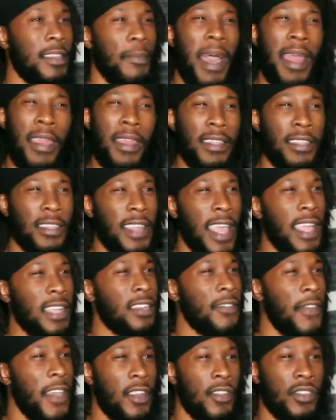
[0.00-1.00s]
an exchange of
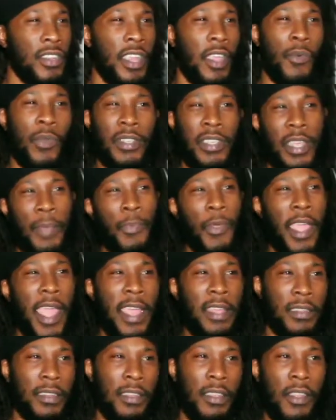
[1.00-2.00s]
energy and
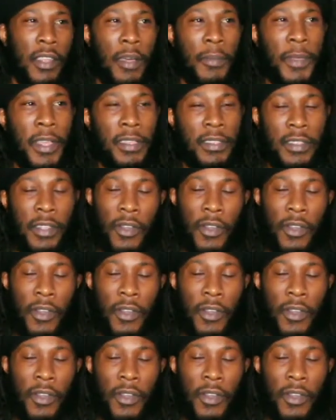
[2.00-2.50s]
reciprocation. You know what I mean? So